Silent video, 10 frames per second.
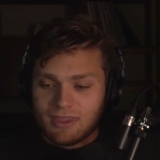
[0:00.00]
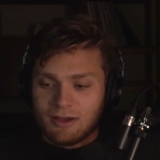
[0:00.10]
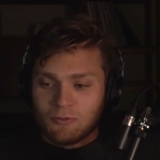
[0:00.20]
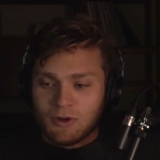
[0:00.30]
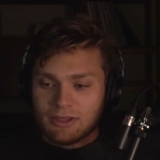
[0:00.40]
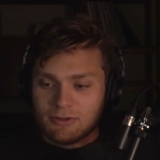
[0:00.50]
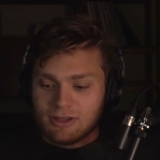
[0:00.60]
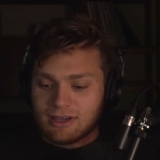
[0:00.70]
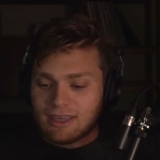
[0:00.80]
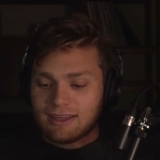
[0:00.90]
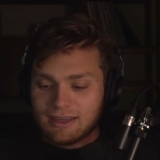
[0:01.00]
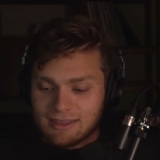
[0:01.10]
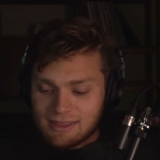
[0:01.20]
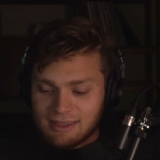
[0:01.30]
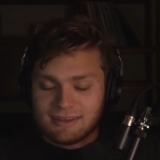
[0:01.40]
when you look at like
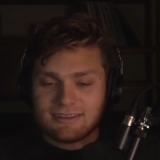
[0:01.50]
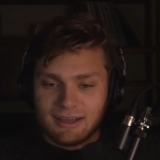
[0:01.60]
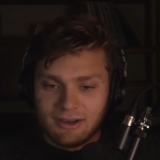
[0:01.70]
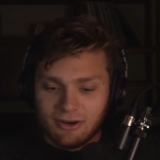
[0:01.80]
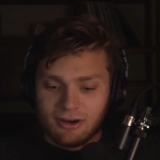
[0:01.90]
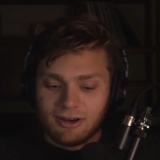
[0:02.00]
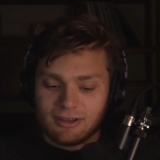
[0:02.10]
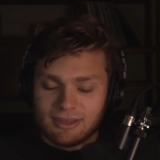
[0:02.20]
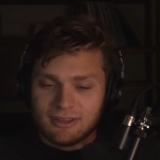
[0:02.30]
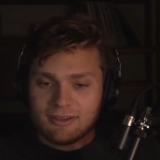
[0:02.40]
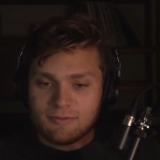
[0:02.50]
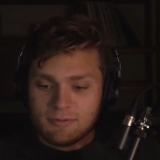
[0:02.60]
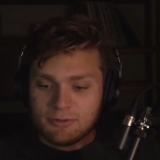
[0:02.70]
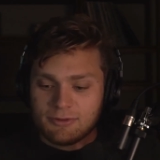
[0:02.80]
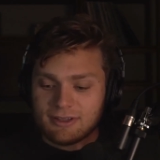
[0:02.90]
the things that are killing
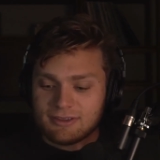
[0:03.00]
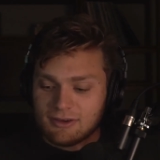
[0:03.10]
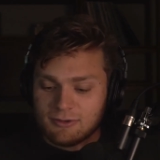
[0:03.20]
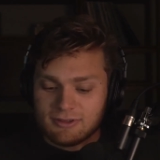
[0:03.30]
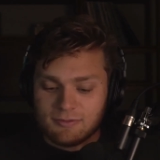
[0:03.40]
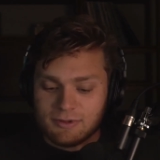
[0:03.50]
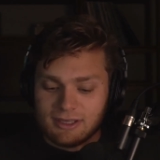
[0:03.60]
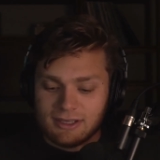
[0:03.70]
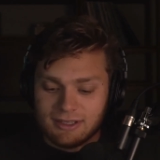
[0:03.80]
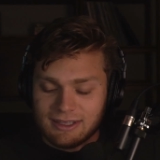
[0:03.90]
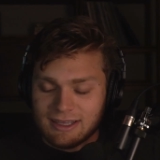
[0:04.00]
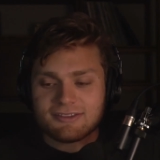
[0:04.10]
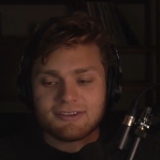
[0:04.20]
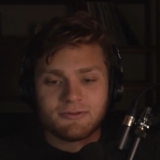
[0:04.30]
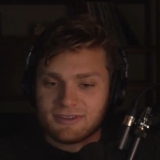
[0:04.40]
people, it's going to be
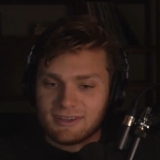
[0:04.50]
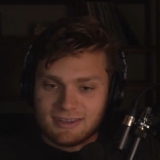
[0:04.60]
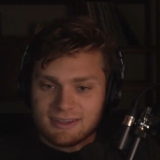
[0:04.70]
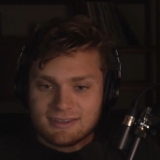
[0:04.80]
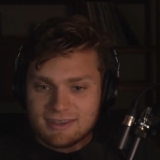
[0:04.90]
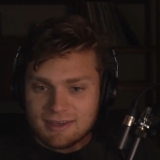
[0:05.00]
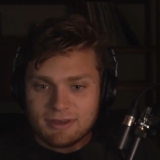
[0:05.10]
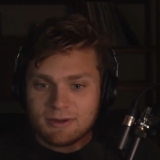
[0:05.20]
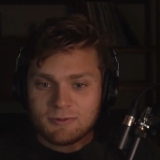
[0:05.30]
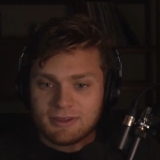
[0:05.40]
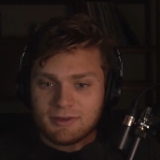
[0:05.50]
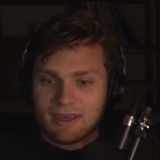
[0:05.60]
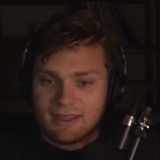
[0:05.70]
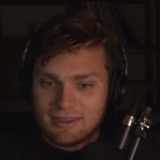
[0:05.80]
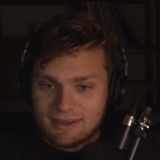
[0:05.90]
insulin resistance, like being one of the
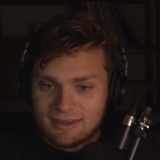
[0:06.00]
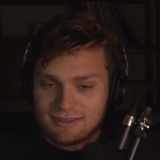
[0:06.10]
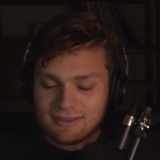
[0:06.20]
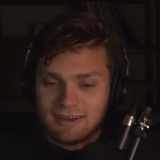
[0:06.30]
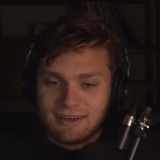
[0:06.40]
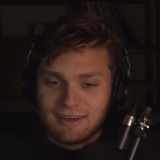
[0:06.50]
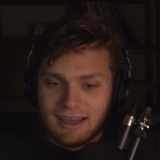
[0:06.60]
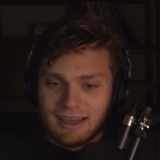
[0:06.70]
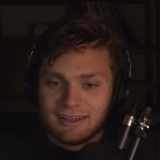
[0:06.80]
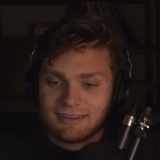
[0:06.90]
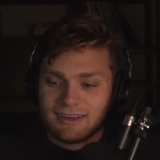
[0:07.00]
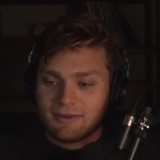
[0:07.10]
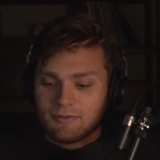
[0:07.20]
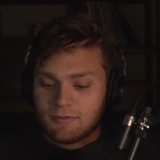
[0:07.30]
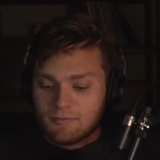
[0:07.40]
main things. And it's like
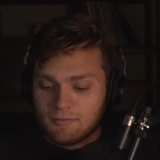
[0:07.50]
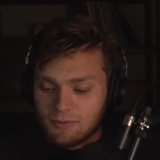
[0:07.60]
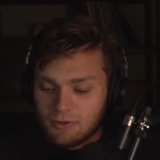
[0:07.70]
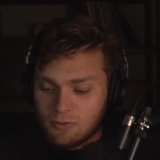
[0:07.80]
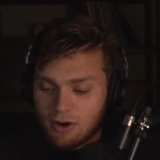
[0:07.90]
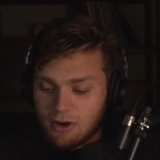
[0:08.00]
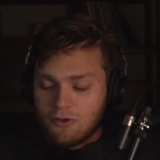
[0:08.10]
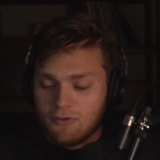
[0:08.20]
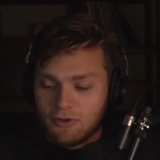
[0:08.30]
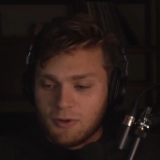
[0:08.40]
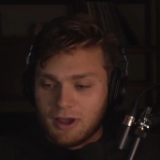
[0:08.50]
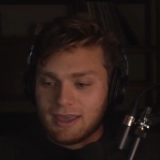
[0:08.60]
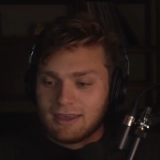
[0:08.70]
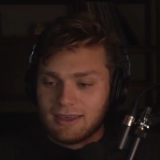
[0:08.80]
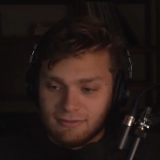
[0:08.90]
you are
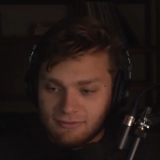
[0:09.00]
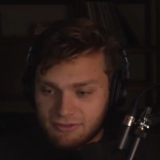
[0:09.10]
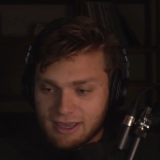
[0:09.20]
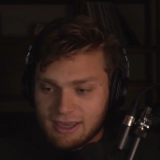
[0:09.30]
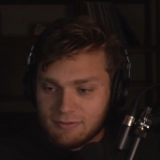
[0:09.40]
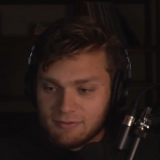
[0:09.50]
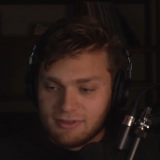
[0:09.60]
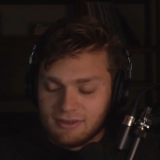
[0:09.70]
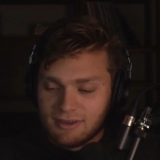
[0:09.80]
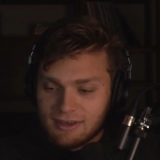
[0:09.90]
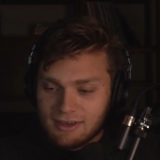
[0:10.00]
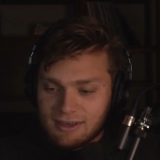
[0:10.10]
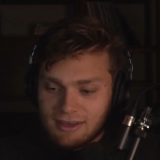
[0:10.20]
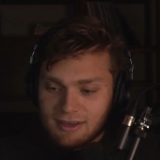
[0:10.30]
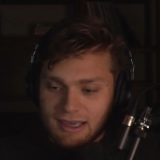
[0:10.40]
overweight, inflamed,
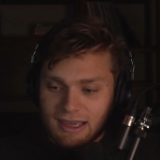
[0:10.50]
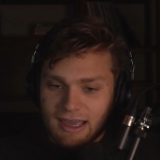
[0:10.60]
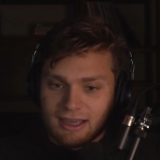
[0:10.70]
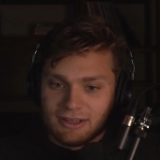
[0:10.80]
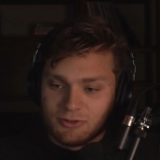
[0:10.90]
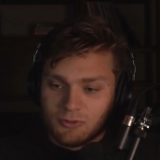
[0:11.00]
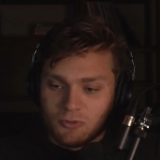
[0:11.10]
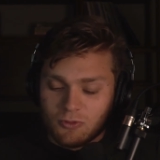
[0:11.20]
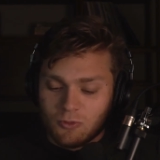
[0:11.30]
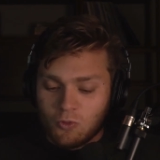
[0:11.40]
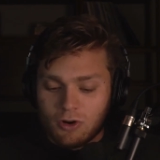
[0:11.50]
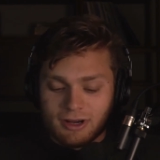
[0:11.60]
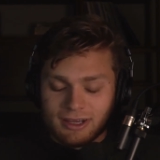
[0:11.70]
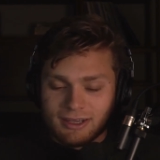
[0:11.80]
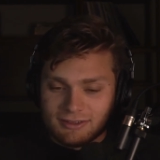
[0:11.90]
and you're
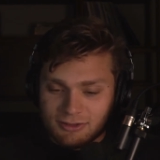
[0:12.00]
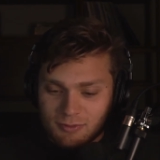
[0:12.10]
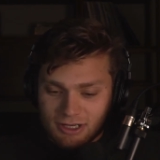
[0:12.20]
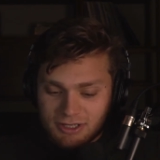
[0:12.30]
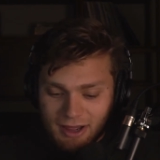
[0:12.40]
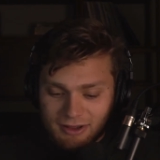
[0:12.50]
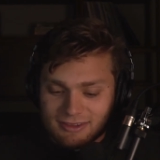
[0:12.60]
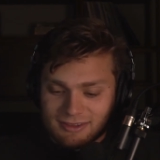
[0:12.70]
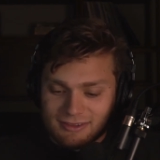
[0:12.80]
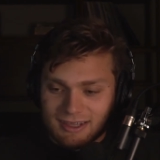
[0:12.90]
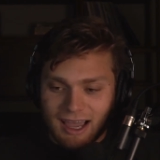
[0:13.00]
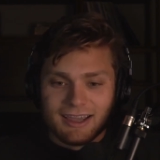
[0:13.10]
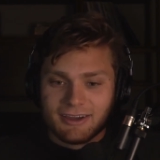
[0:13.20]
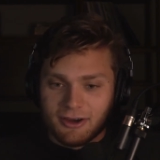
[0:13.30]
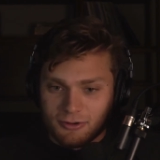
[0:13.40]
worrying too much about
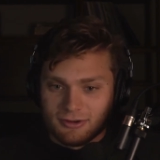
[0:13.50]
diet coke.